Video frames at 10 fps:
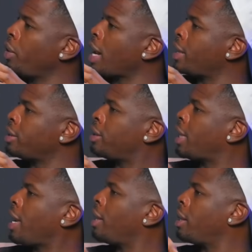you guys,
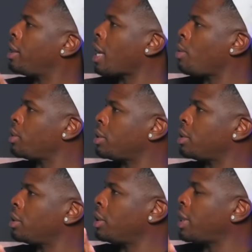they that
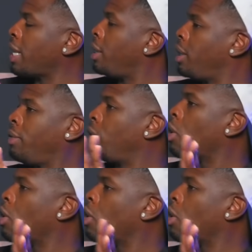was they didn't even